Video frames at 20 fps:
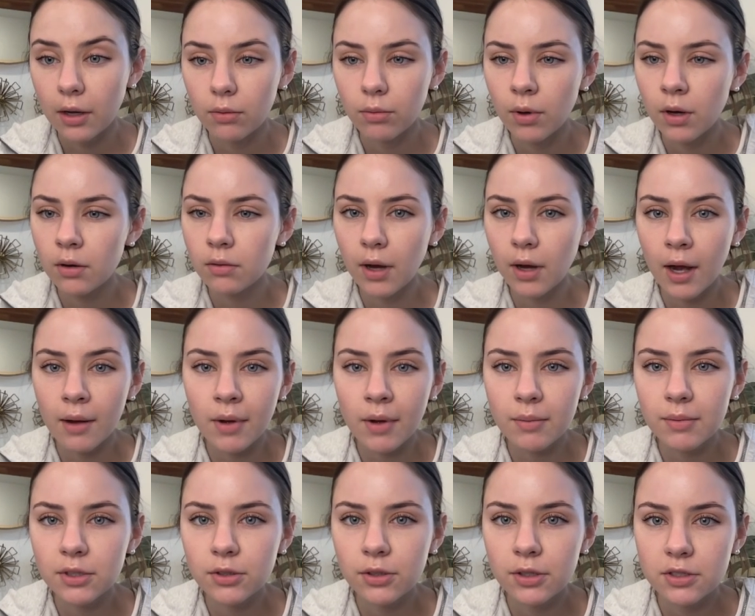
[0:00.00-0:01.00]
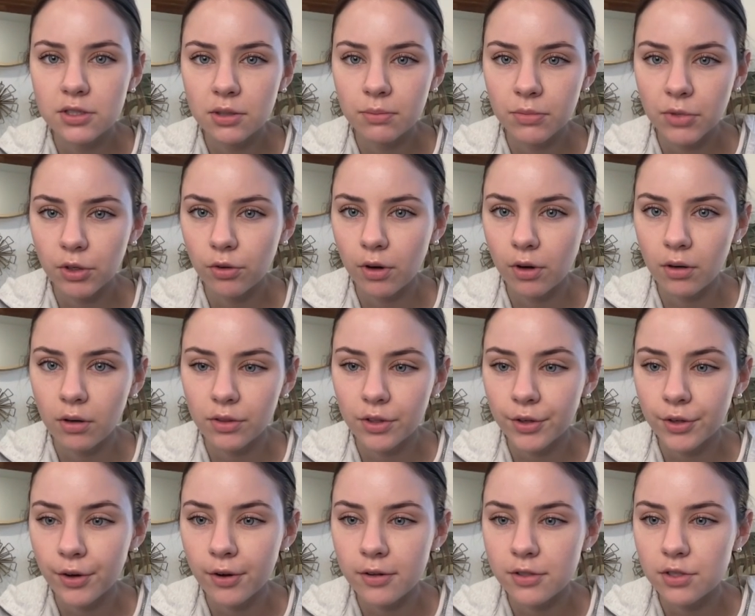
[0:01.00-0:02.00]
well, I might be doing something wrong.
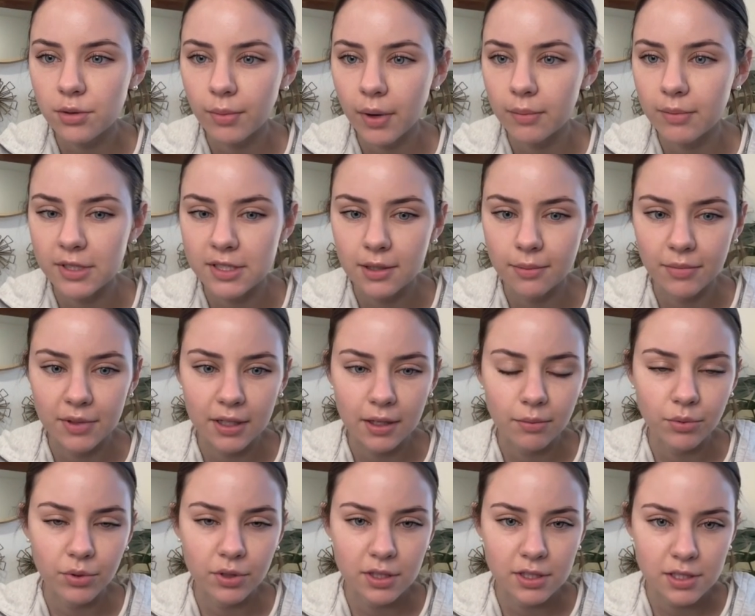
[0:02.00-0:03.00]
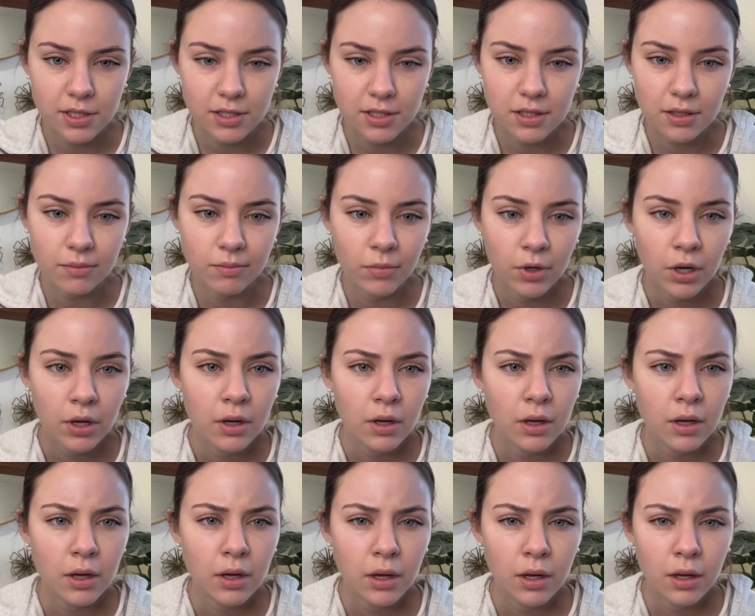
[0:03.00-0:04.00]
There also might be something up with the system.
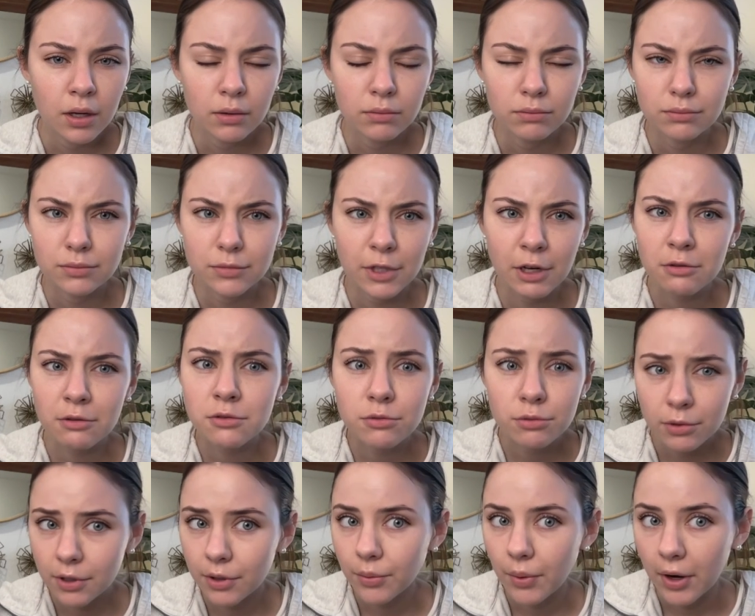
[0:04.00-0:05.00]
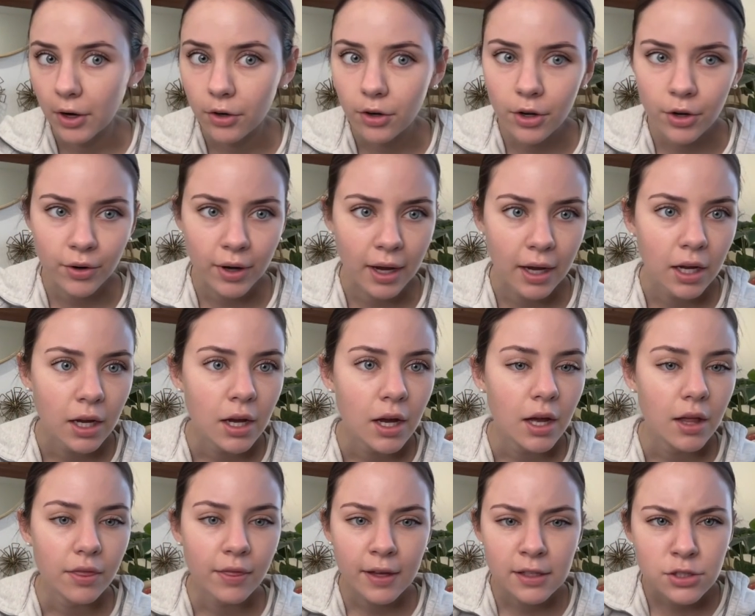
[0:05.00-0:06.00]
That was really weird. Okay,
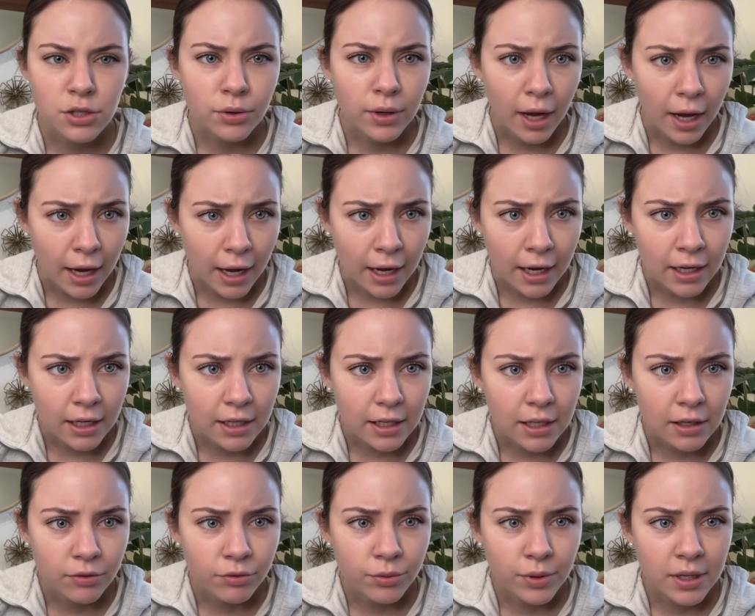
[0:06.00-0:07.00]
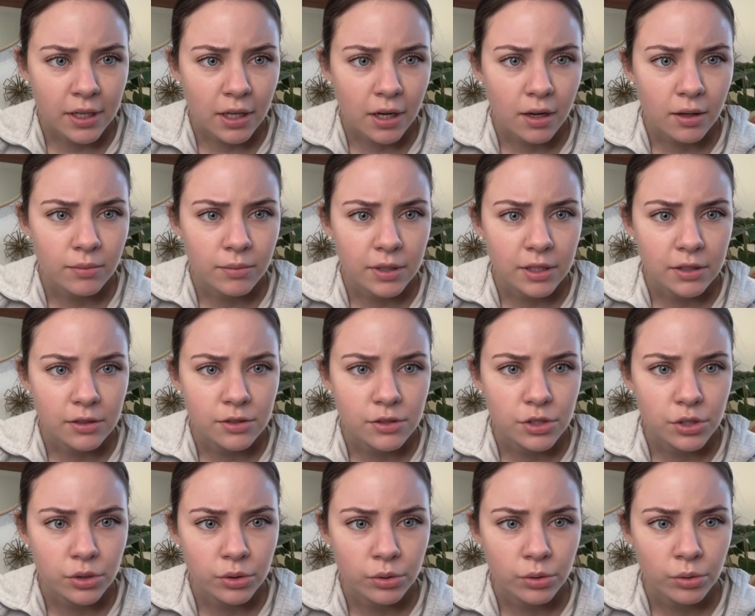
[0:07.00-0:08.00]
that's okay. If we come
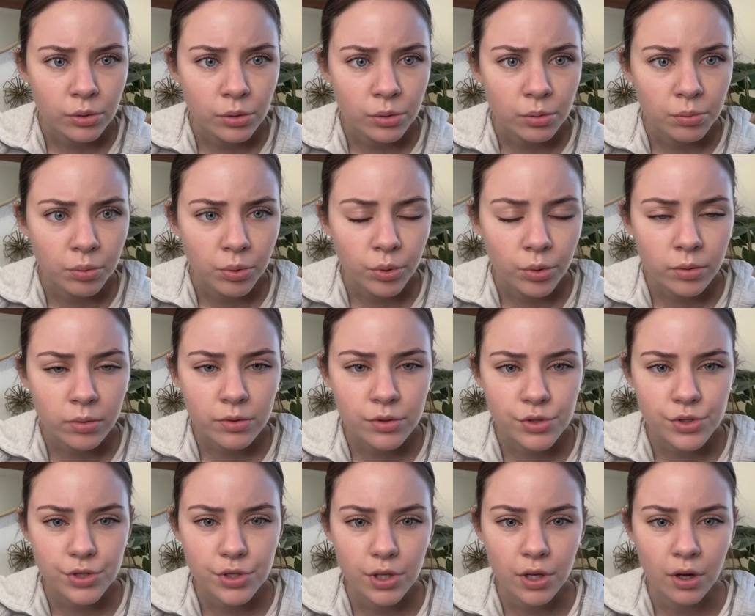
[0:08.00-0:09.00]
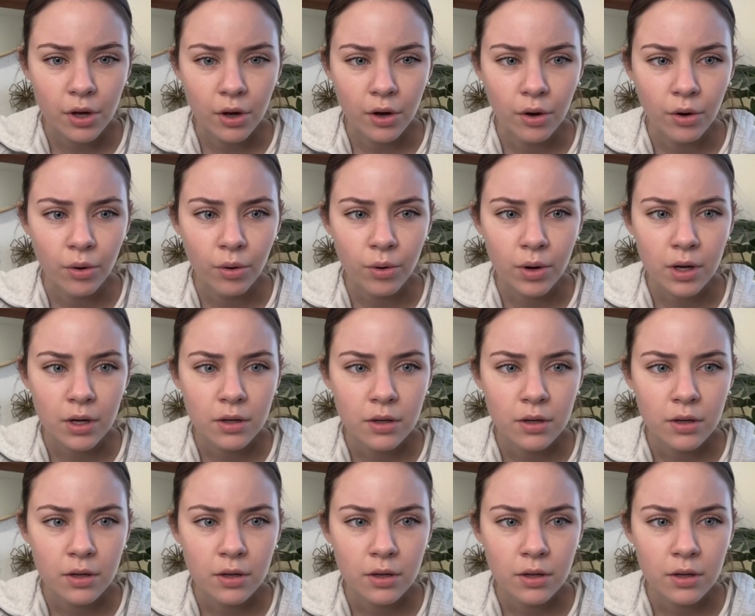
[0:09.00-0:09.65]
into pools, though,